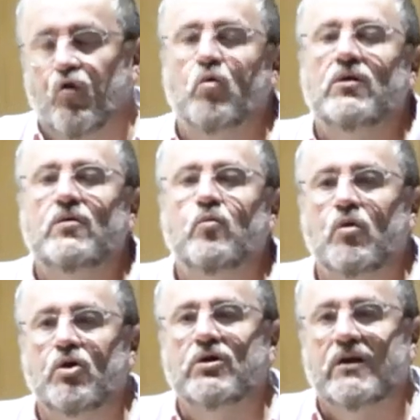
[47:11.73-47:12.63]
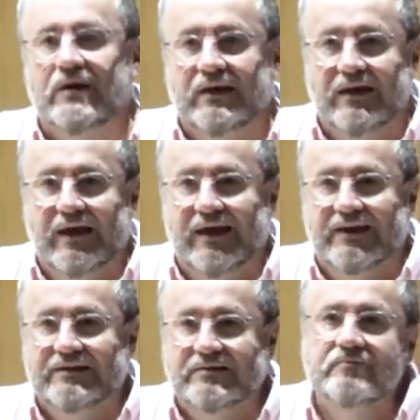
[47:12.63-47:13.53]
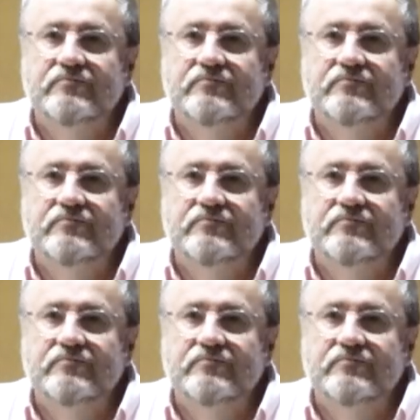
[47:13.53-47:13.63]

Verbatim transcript: only working in,